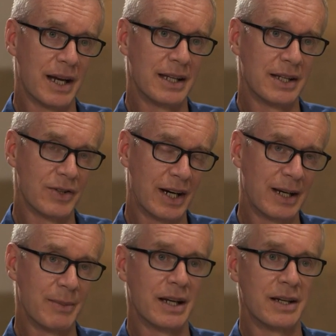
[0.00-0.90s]
by the
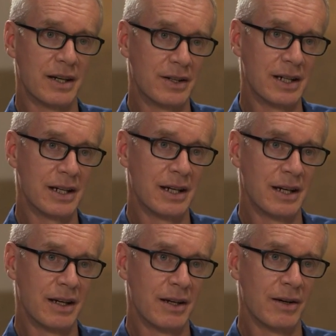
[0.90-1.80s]
Israeli military
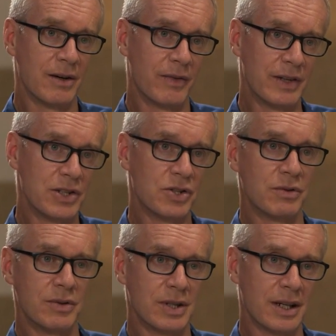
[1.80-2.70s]
of East
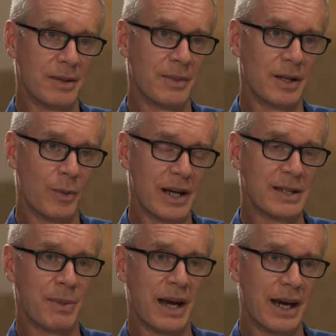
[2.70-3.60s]
Jerusalem and the
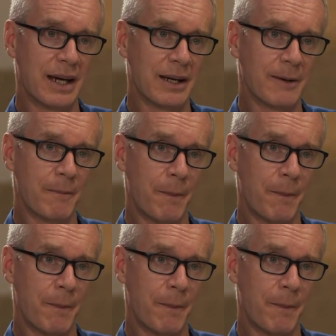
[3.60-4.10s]
West Bank.